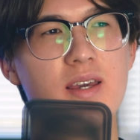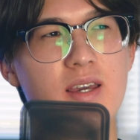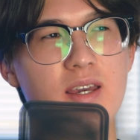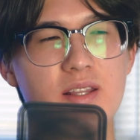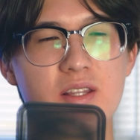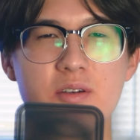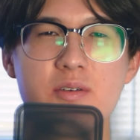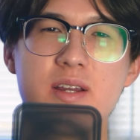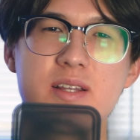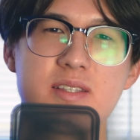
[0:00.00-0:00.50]
in
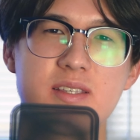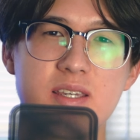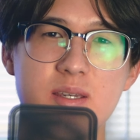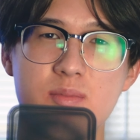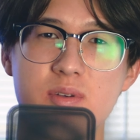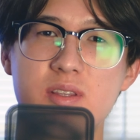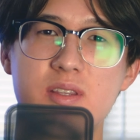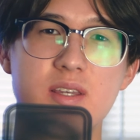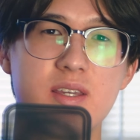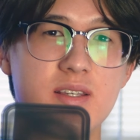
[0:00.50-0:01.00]
the grand scheme
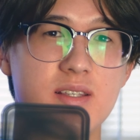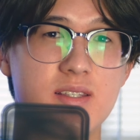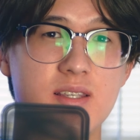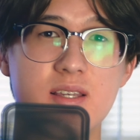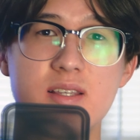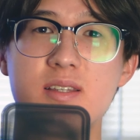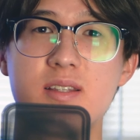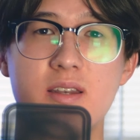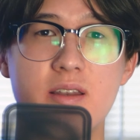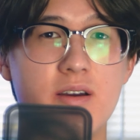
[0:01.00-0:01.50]
of things,
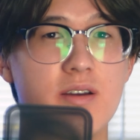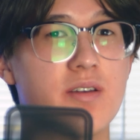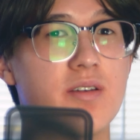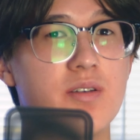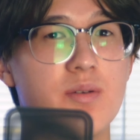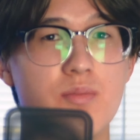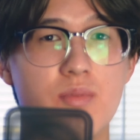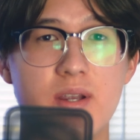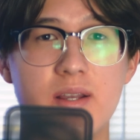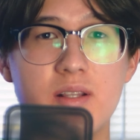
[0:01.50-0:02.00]
is not going
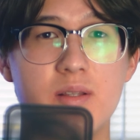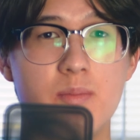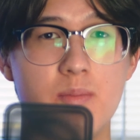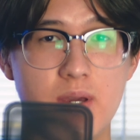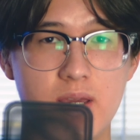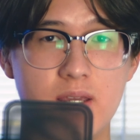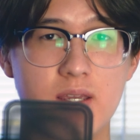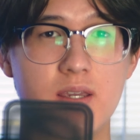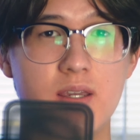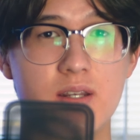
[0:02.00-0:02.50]
to break the bank.